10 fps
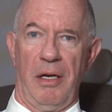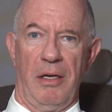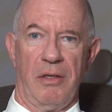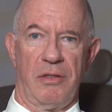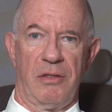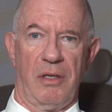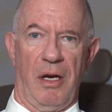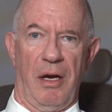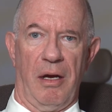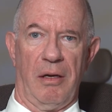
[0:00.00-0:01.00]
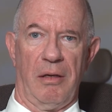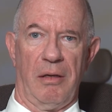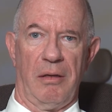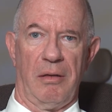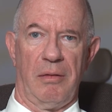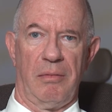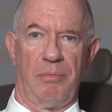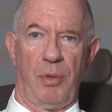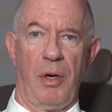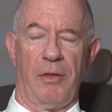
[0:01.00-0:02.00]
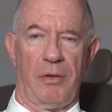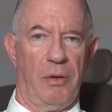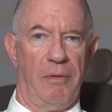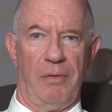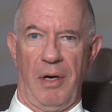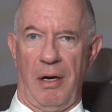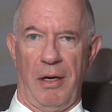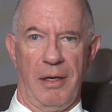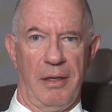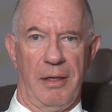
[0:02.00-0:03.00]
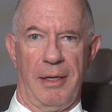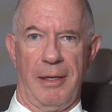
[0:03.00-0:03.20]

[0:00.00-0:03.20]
is put through a very